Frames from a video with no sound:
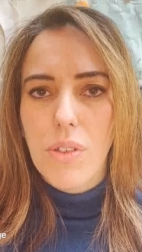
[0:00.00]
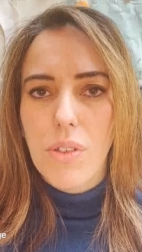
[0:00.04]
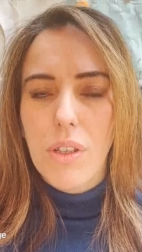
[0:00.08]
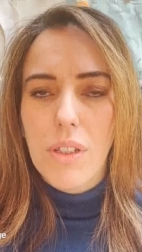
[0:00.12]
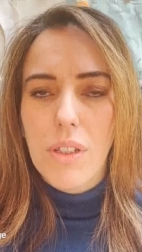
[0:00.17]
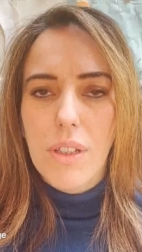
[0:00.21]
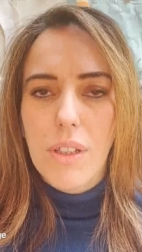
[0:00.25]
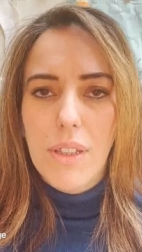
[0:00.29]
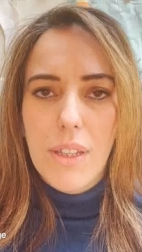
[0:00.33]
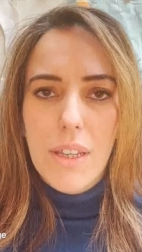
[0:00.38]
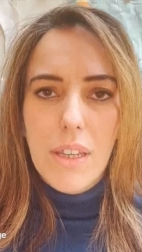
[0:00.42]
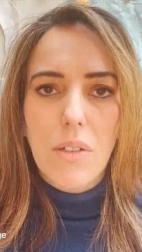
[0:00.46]
the
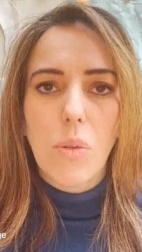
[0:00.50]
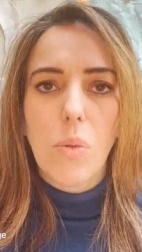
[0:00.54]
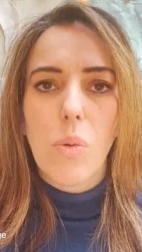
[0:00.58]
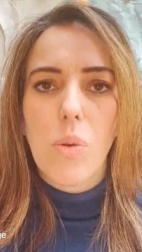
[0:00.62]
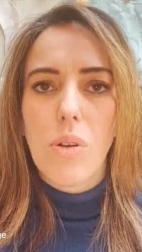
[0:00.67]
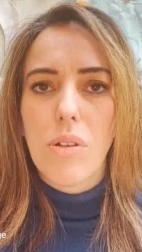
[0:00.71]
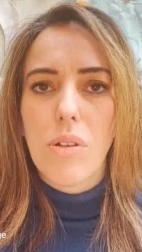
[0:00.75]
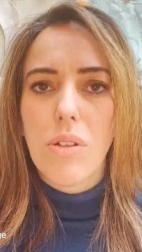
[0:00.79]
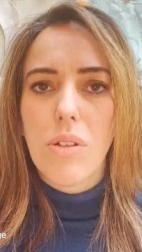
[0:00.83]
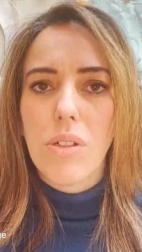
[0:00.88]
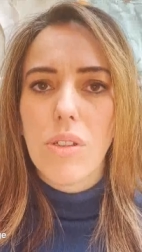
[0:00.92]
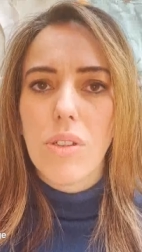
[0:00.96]
illegal
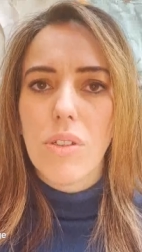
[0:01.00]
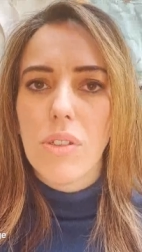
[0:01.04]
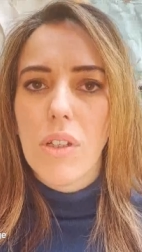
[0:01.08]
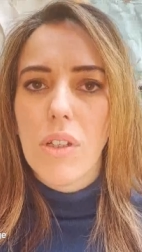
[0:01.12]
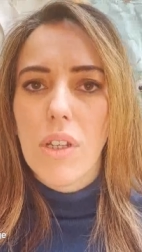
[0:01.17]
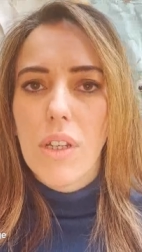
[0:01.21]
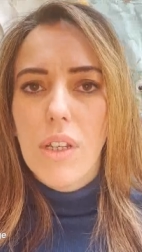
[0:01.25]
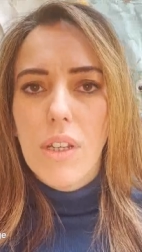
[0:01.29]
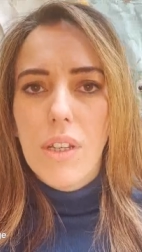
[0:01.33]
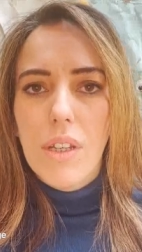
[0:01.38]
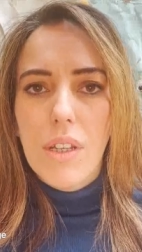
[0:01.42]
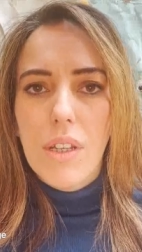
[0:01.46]
wars
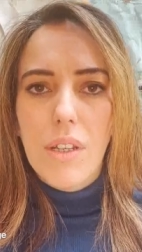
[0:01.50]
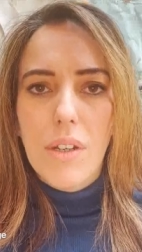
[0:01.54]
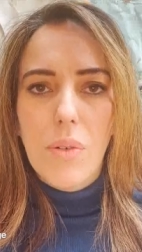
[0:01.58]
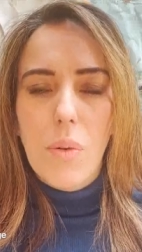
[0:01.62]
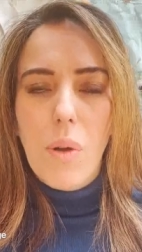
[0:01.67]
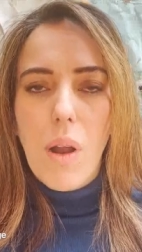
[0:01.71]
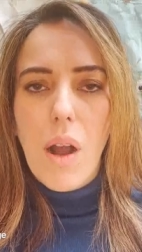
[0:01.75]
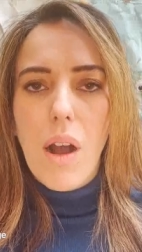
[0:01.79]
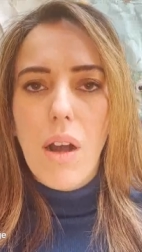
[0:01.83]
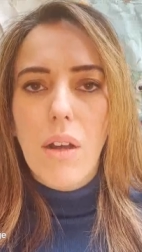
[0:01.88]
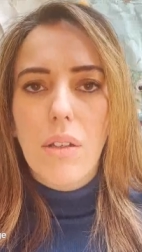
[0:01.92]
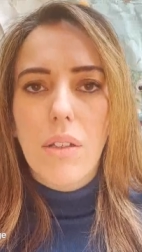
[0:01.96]
in
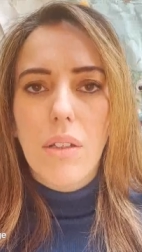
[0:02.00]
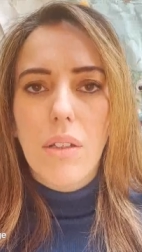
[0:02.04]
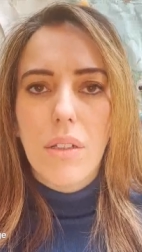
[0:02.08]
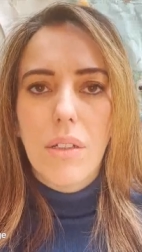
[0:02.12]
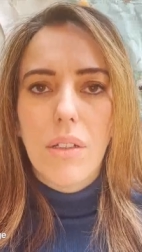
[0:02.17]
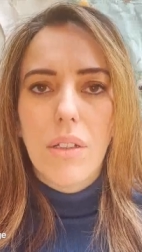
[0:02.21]
Iraq,